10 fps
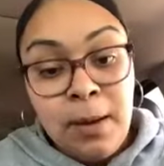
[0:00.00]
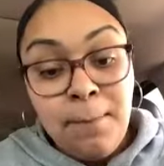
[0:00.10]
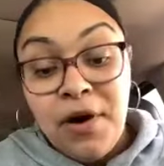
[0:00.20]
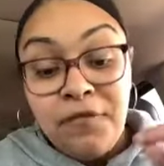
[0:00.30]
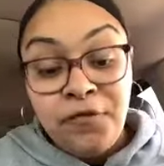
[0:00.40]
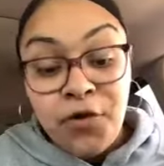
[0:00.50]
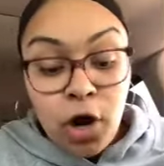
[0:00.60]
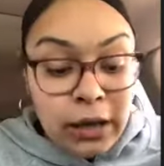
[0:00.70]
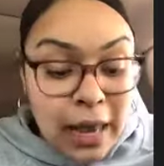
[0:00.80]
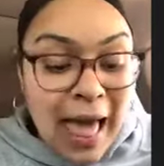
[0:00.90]
But for
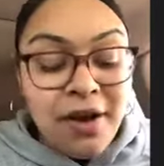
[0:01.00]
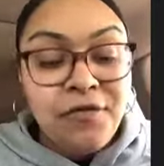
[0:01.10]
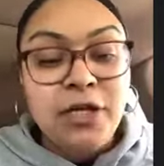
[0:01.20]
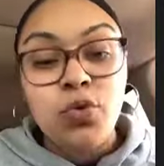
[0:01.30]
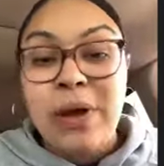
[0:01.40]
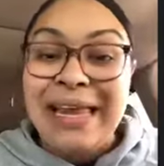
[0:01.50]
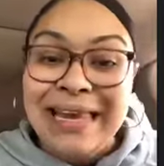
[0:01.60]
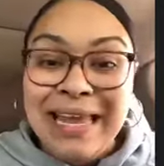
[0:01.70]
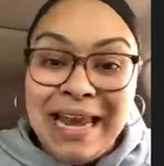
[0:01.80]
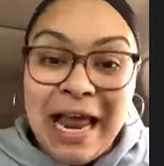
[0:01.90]
a lot of us, we
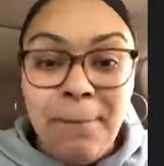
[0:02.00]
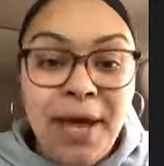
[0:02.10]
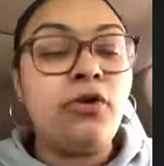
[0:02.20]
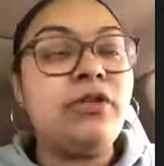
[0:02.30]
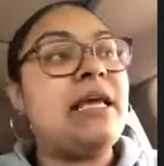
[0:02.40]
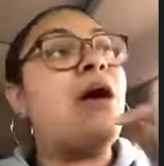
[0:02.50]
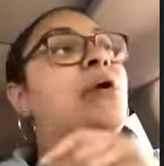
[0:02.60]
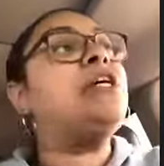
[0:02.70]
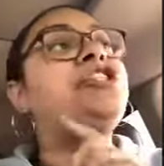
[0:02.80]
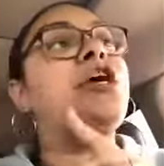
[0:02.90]
need a penalty. I
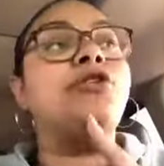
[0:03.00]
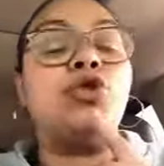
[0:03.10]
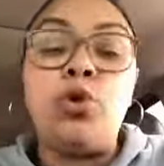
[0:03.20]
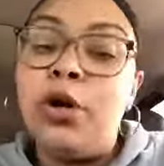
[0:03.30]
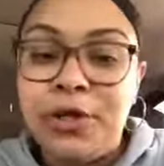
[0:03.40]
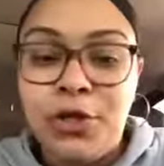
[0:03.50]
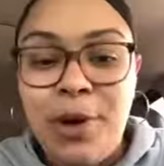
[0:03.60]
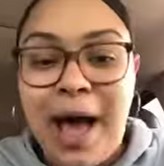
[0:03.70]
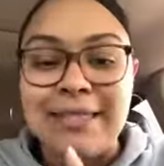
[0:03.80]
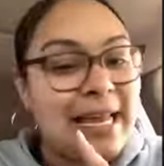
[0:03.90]
want to share a story with you
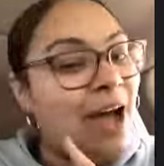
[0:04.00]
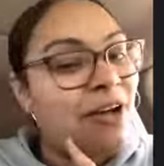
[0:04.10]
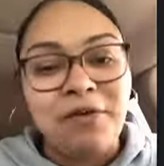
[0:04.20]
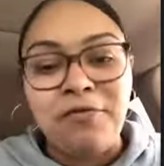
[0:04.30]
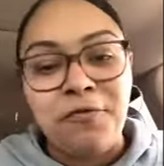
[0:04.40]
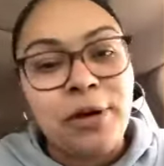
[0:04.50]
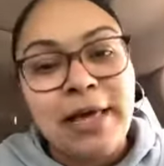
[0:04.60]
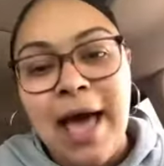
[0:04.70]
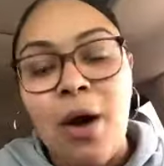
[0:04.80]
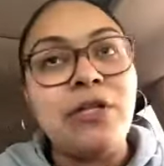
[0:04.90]
guys that I'll never
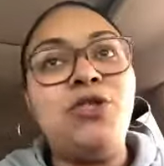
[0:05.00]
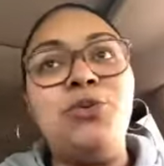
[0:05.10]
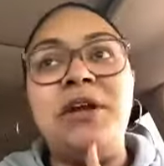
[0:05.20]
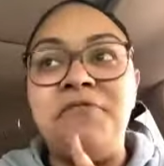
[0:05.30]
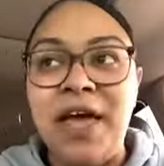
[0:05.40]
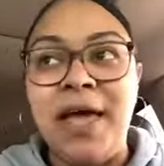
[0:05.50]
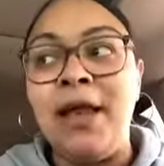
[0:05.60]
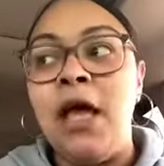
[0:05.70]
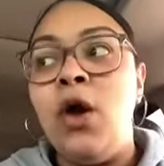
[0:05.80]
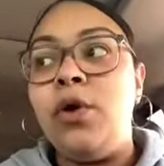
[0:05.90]
forget. I went to an event
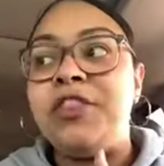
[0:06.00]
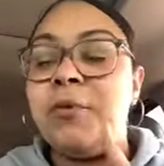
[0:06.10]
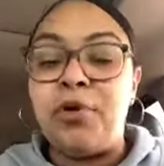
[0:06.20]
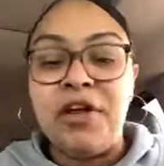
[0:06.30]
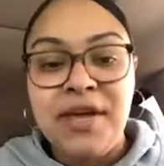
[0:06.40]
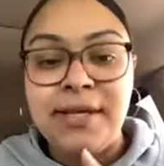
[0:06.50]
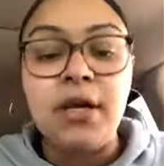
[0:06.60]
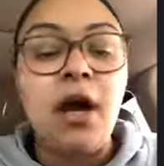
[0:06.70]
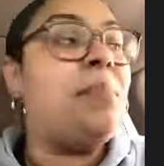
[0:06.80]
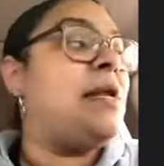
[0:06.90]
with a previous
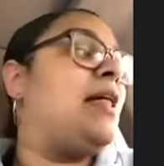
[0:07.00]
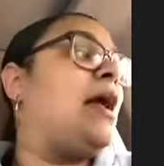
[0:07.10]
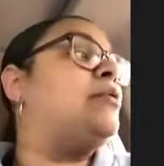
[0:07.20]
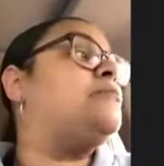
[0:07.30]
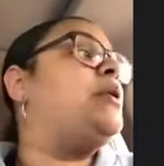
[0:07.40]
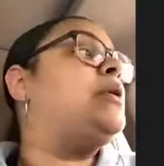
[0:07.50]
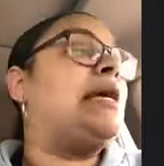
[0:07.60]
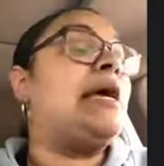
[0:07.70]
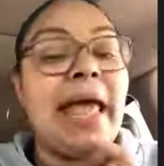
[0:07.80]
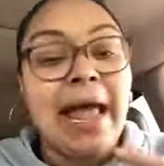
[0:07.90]
company that I was
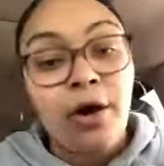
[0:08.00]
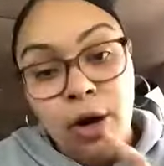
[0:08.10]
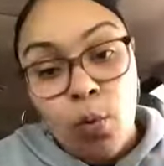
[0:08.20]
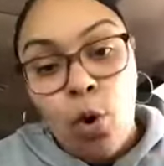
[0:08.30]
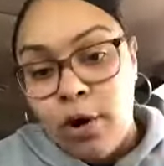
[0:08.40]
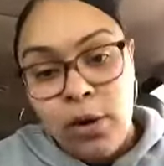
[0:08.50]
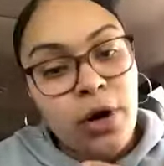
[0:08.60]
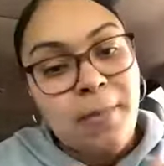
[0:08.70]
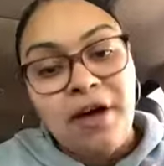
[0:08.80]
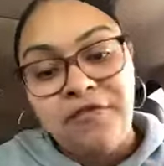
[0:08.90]
building. And Eric Worre, one
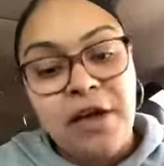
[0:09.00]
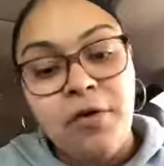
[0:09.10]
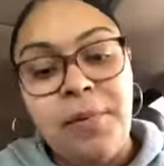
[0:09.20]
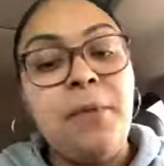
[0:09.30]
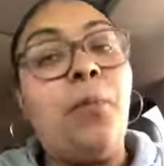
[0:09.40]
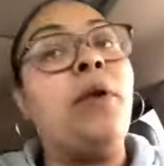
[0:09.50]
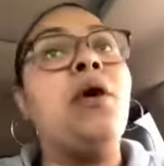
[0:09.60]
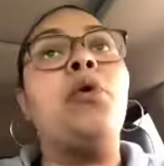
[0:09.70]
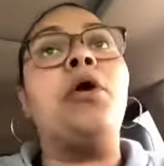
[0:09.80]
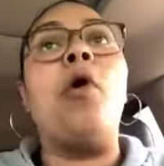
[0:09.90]
of my favorite people in
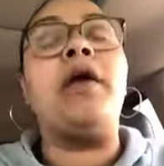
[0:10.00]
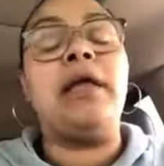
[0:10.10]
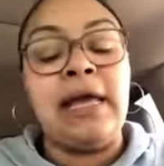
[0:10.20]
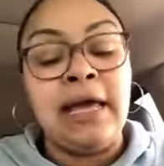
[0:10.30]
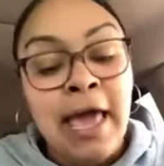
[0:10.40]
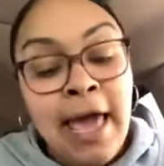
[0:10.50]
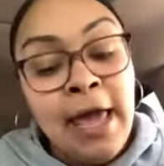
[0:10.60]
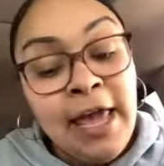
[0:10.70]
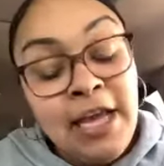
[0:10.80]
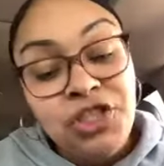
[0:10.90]
network marketing,
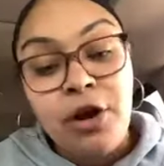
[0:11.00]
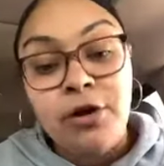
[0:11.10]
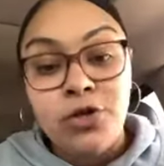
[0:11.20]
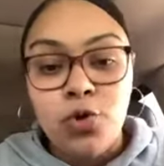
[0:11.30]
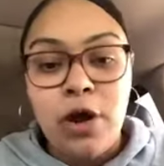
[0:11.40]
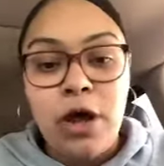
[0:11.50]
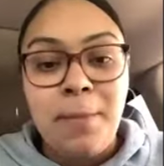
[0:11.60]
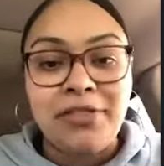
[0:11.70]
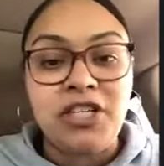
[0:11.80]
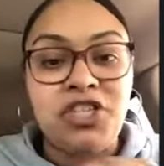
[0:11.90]
he shared a story
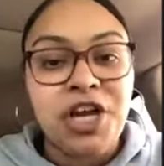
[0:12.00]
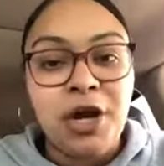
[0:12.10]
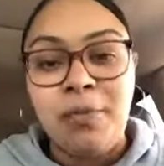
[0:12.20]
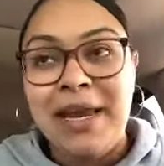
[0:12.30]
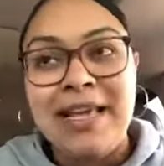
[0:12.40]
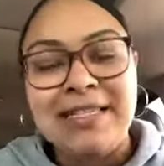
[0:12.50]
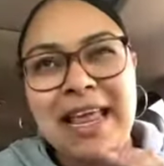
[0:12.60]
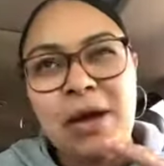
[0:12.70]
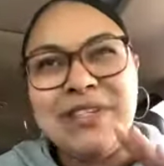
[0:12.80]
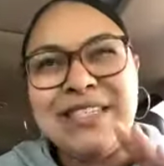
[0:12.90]
about this gentleman. His
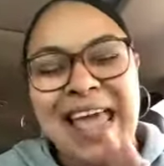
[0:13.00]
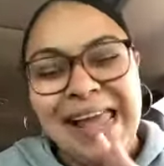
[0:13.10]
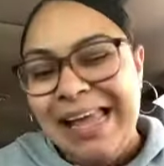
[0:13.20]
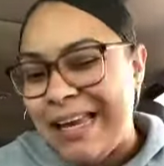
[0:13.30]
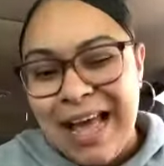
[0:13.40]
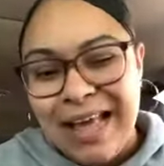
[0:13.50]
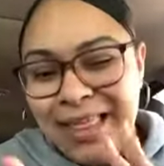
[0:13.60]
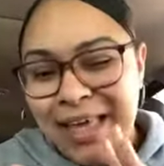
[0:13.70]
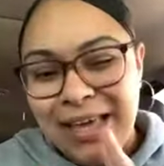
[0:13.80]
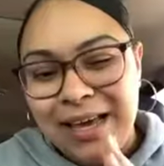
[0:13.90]
name was Aiden, I
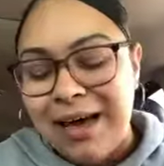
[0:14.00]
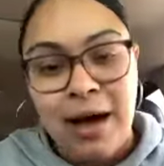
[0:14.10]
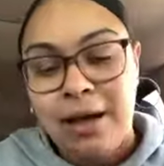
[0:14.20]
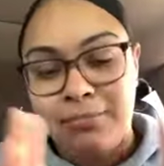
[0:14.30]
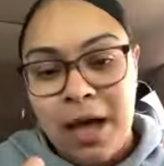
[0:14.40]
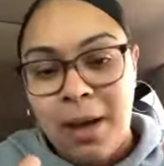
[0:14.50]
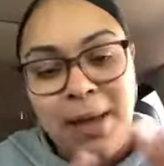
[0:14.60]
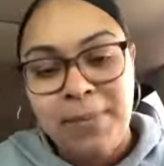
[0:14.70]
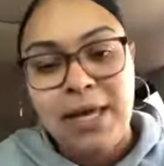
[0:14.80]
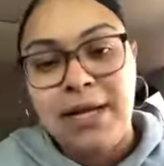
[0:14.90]
think. Uh, I might
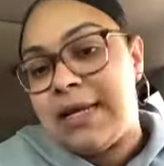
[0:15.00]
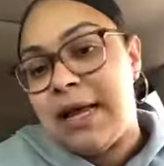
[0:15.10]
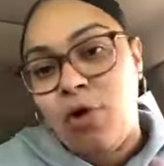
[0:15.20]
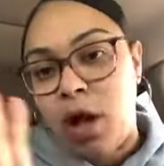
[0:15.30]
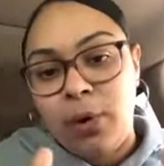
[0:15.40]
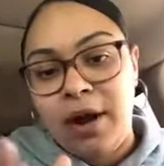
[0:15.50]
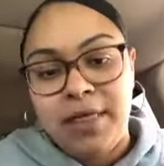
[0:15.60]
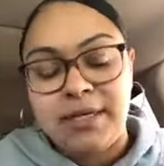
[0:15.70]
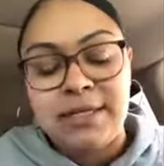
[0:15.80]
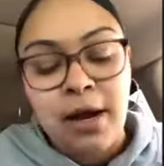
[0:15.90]
be getting his name wrong, whatever,
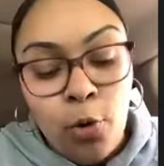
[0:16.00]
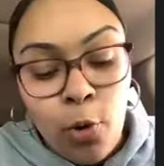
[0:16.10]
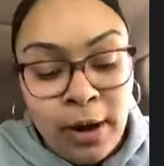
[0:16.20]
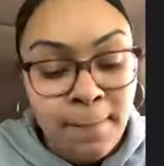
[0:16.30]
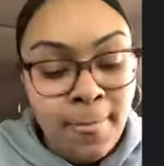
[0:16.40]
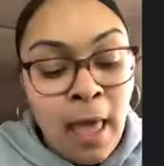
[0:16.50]
that's not important.